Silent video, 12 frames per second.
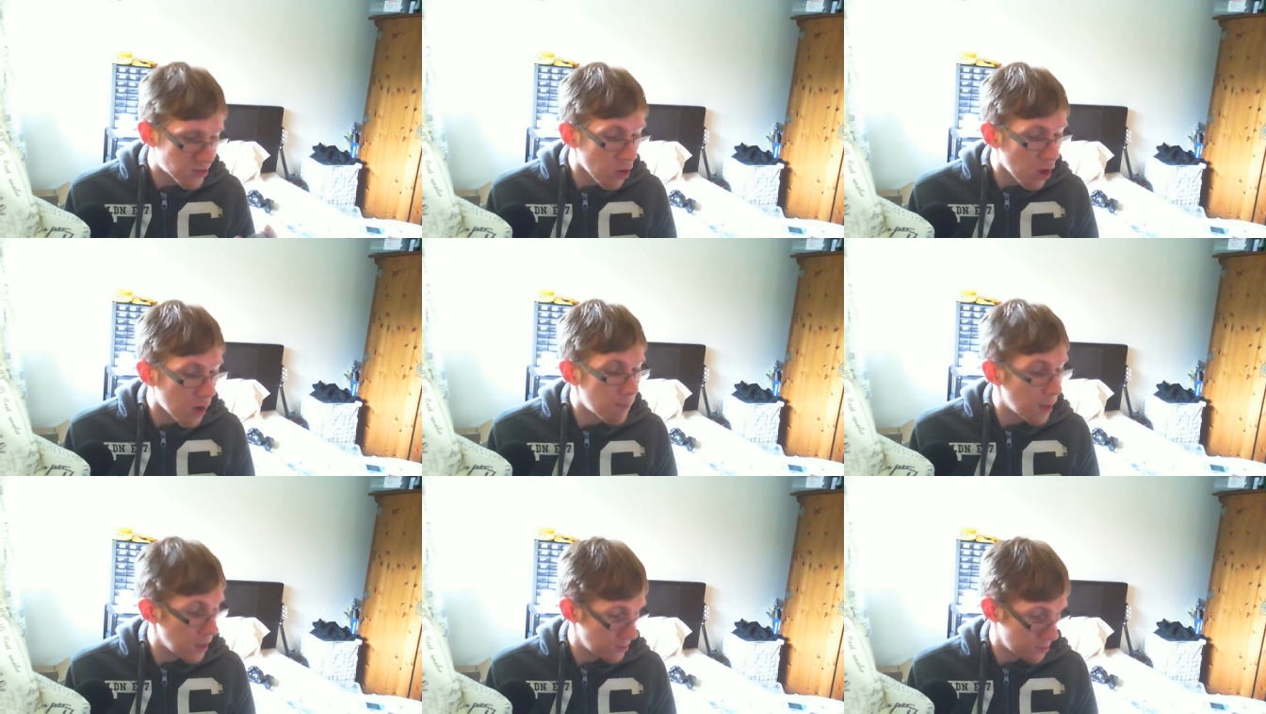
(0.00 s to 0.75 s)
not
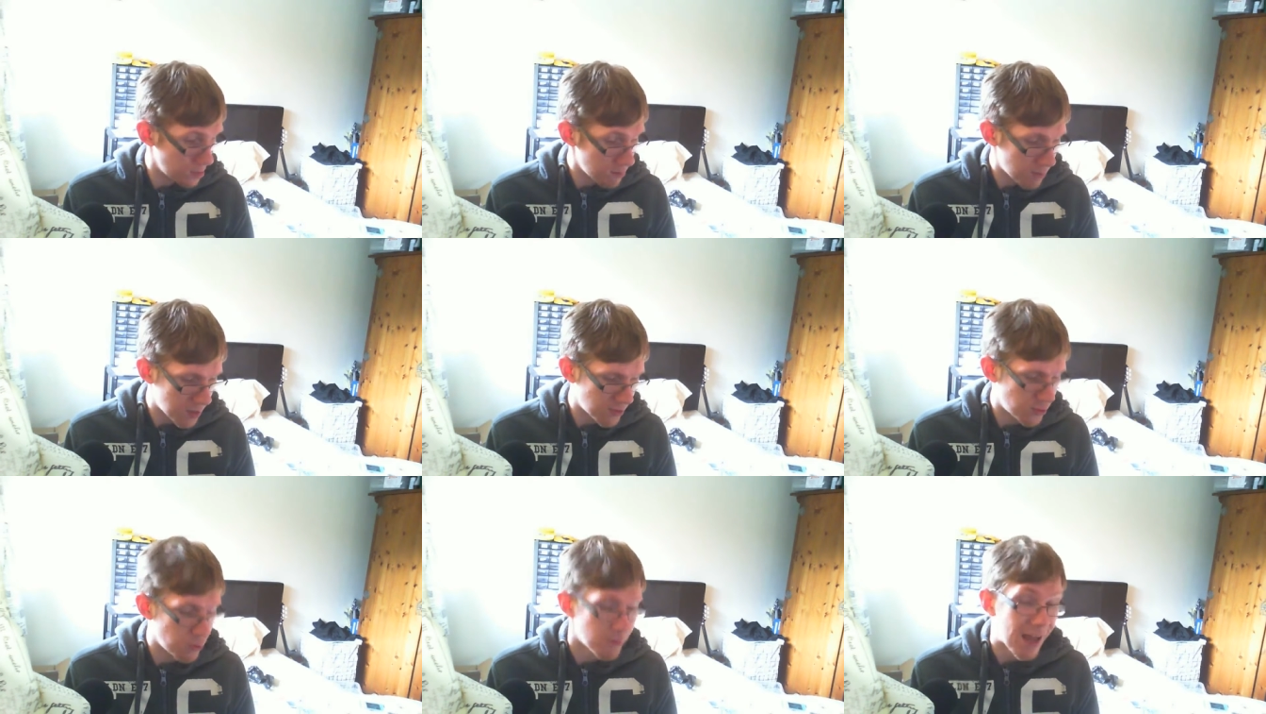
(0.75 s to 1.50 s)
amazing
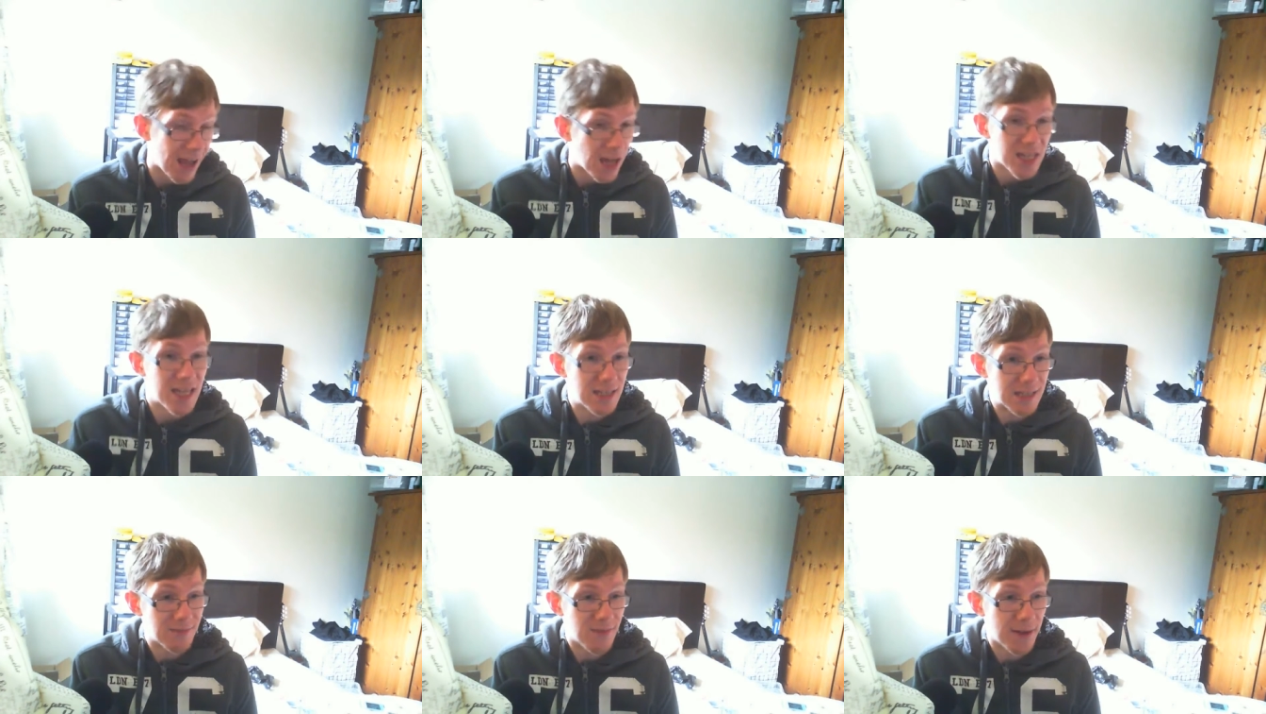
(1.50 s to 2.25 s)
because
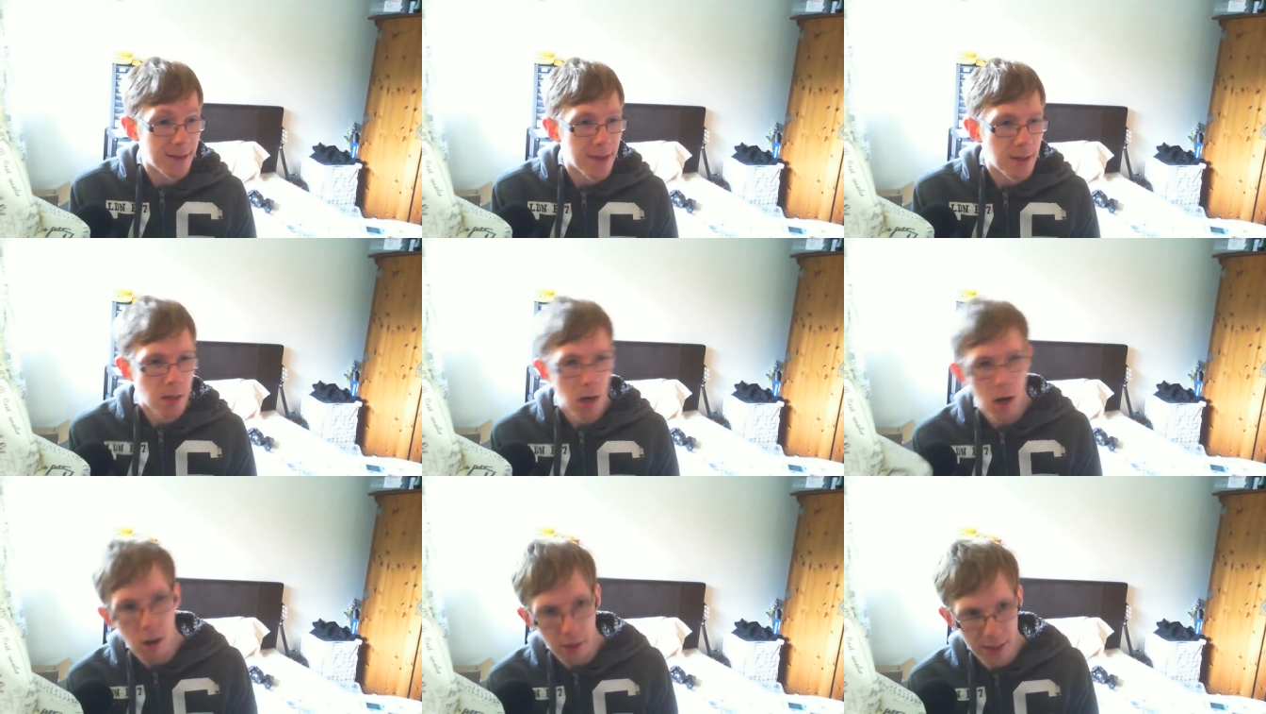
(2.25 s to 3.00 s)
its effect
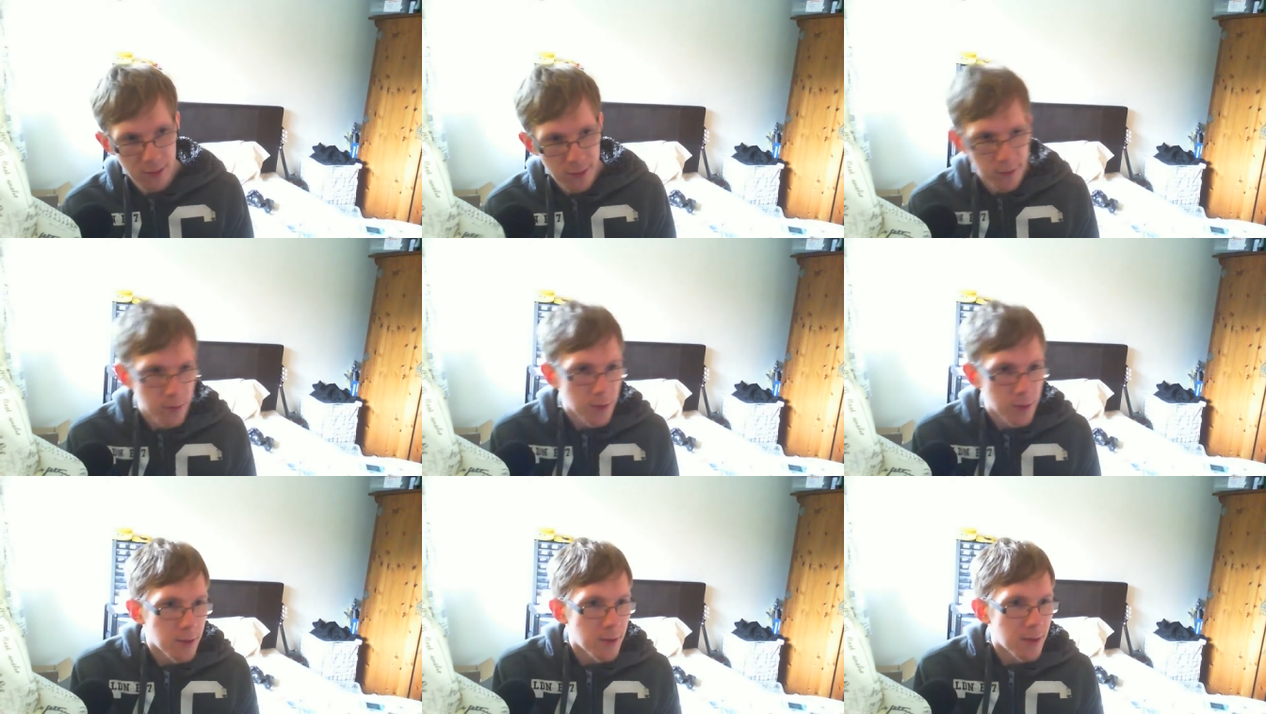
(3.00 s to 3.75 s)
targets,
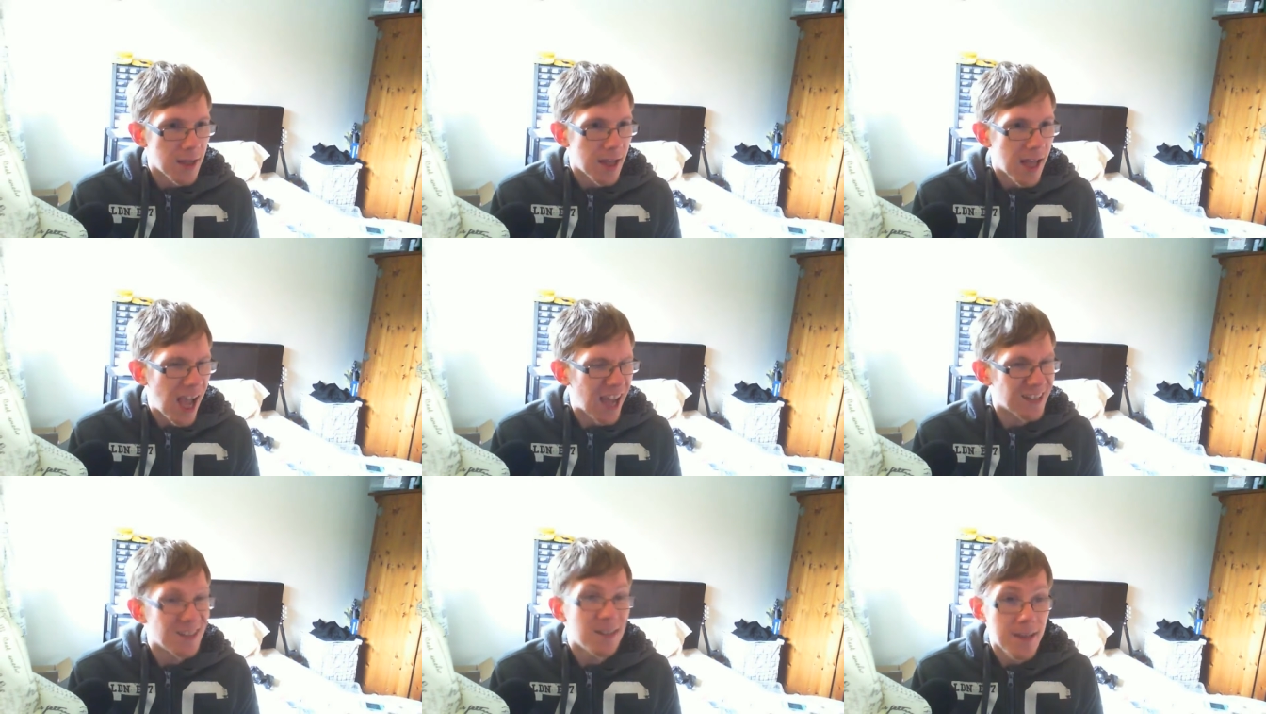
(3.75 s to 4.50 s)

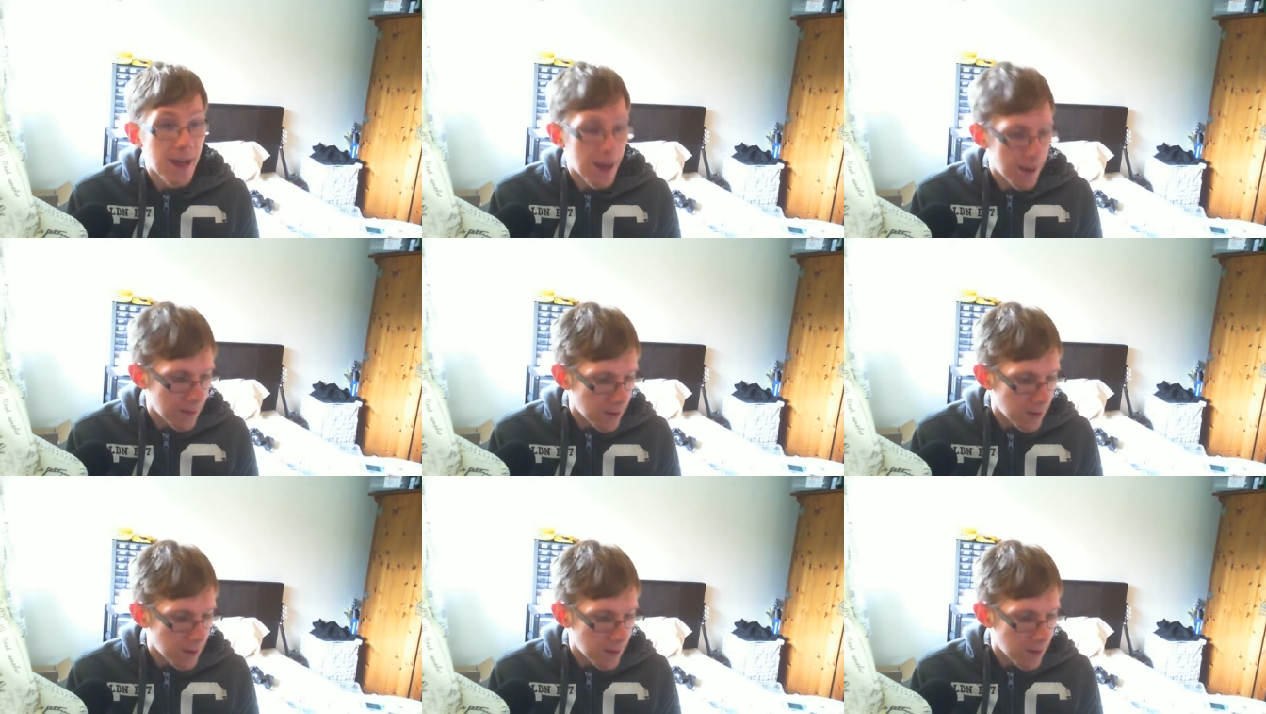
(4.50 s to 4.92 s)
and yeah.